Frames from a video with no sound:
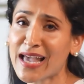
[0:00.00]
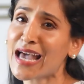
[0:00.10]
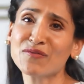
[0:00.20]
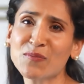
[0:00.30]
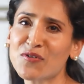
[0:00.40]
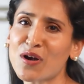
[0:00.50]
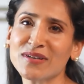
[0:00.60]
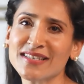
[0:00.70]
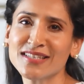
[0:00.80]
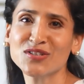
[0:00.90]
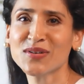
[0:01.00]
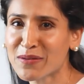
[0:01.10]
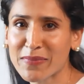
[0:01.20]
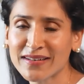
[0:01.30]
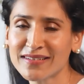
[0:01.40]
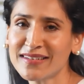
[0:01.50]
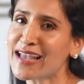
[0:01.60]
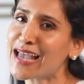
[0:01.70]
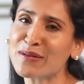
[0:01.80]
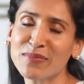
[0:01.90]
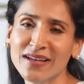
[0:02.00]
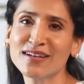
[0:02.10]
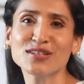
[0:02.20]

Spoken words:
And we promise to get better and bigger